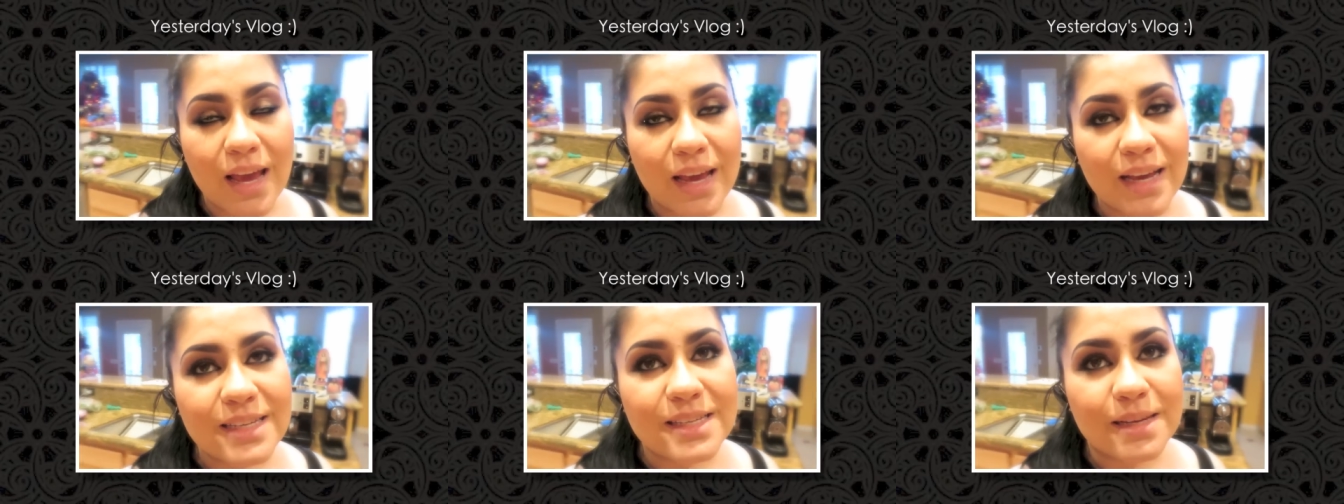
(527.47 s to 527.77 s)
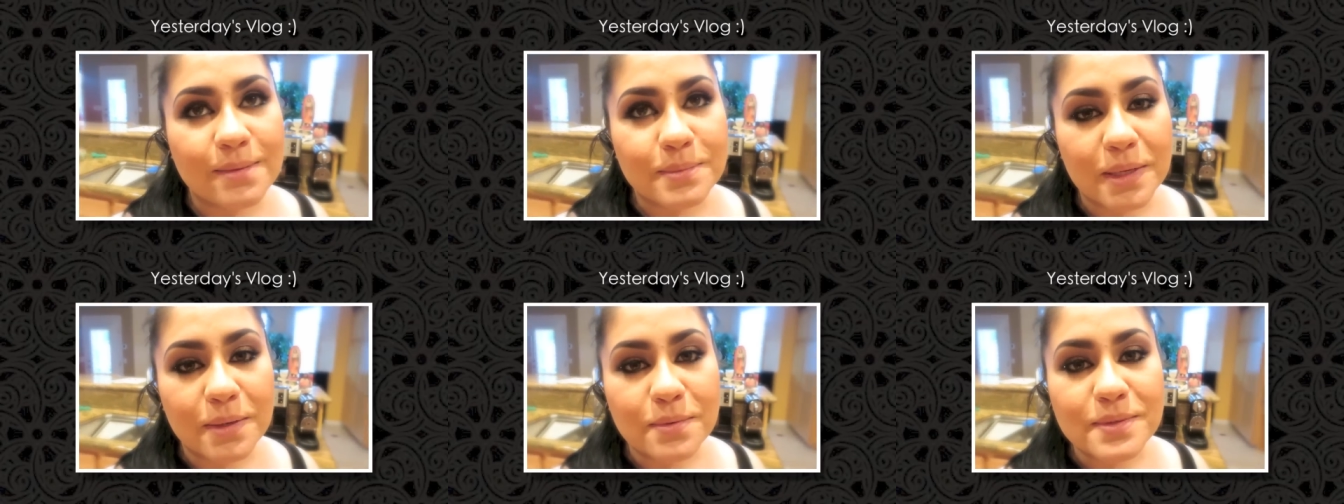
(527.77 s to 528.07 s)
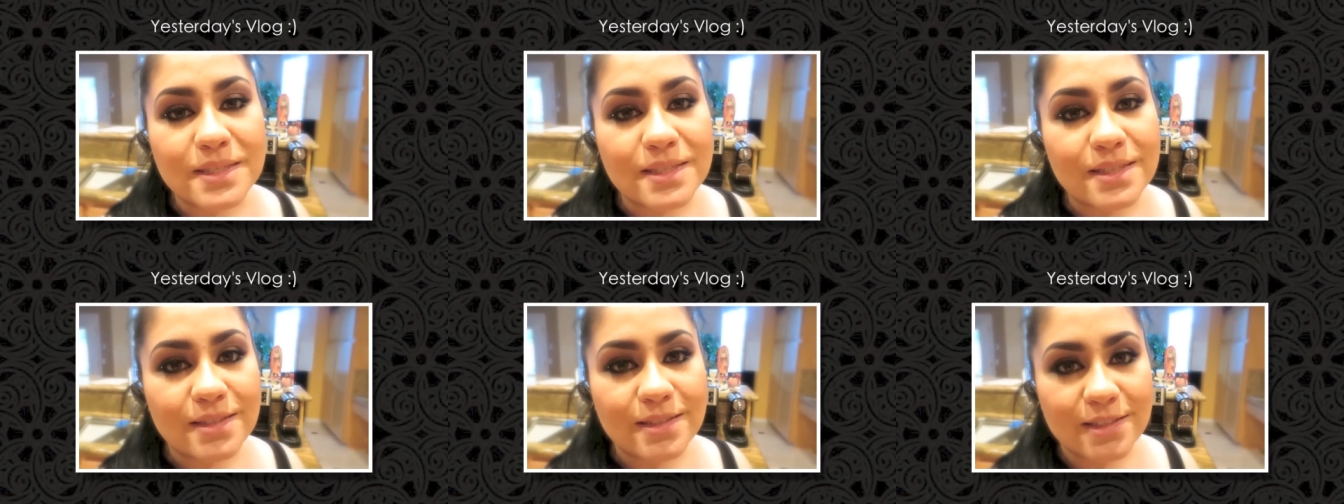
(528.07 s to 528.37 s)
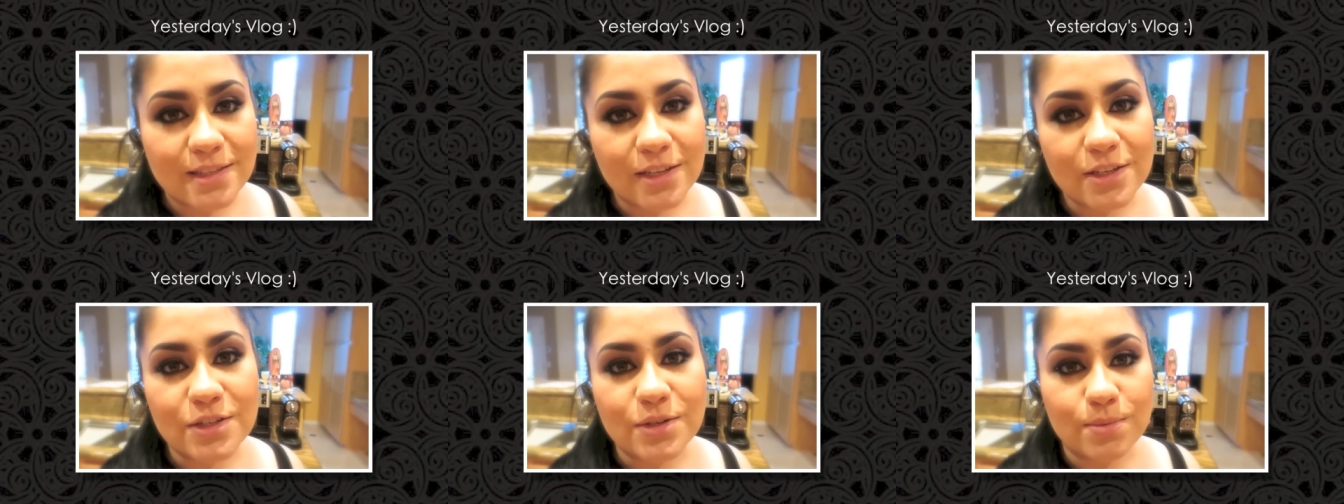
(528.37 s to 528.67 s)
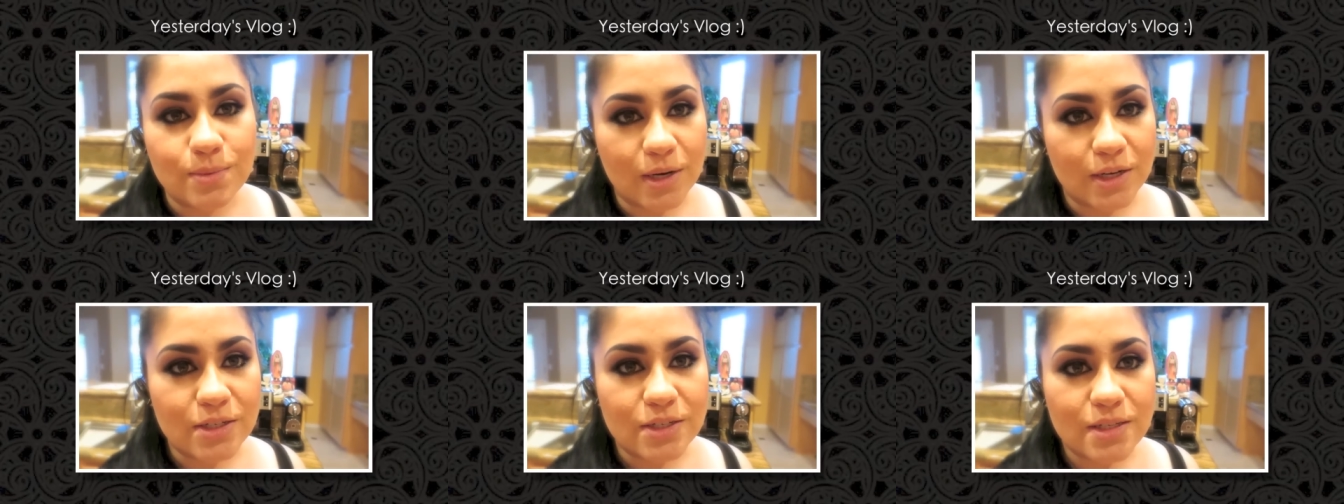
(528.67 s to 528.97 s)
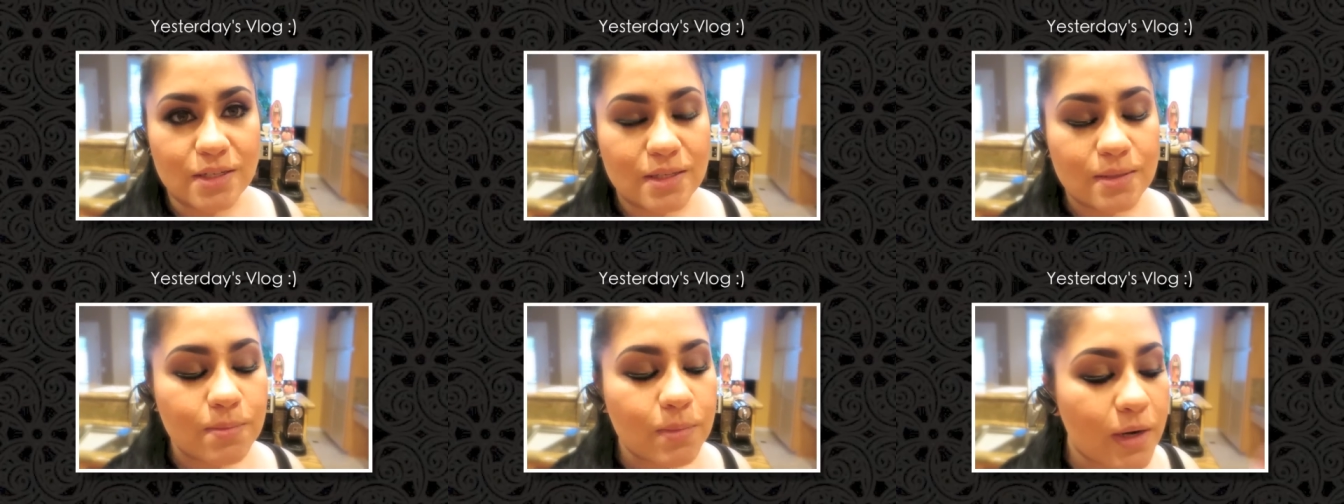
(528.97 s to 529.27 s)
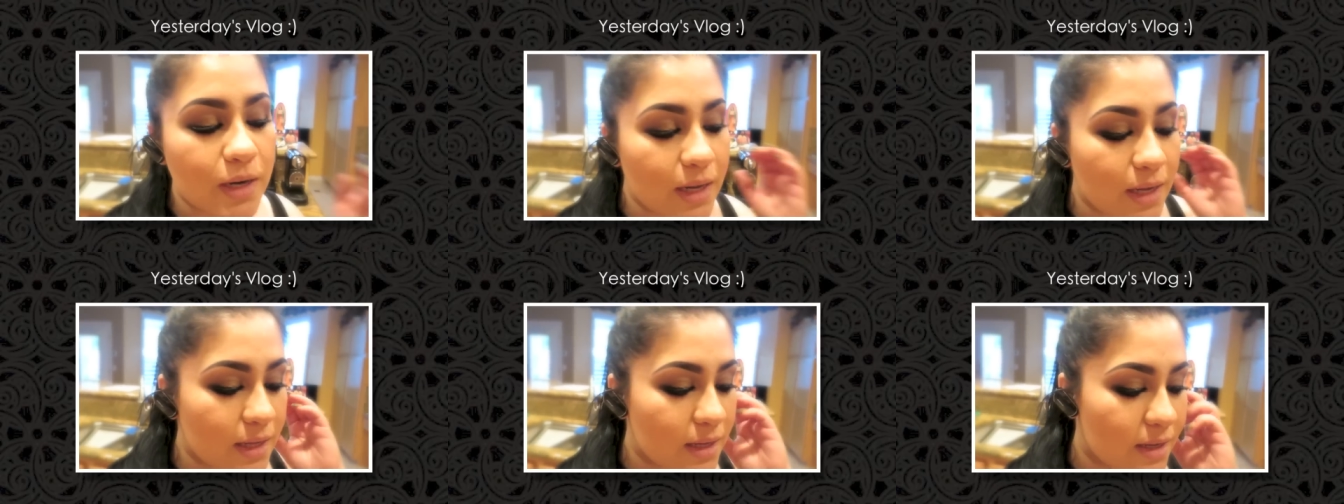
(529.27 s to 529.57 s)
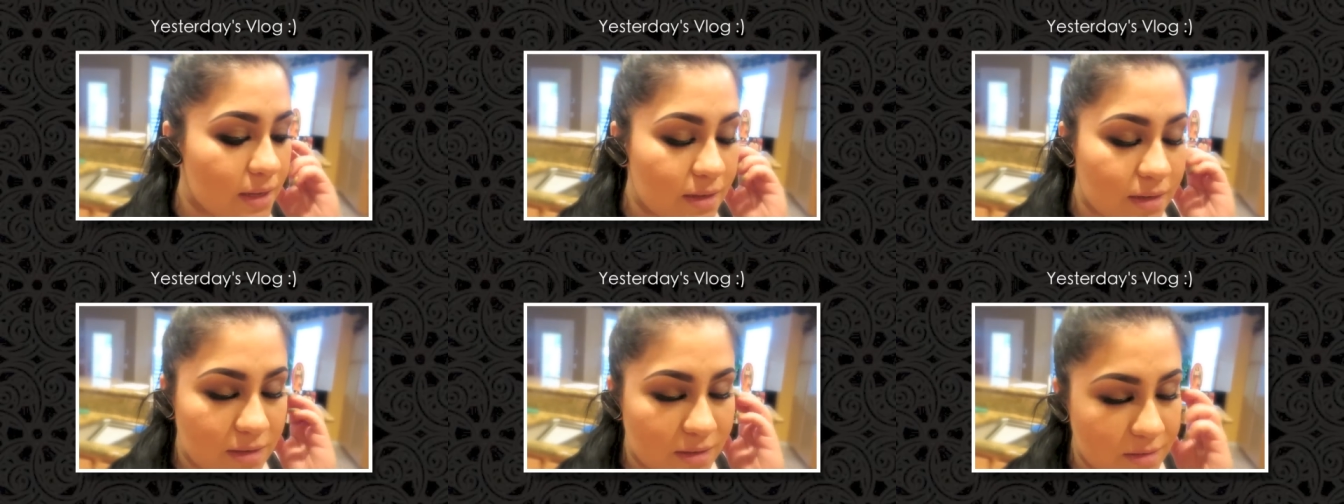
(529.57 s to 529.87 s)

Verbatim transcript: except I was in such a rush this morning,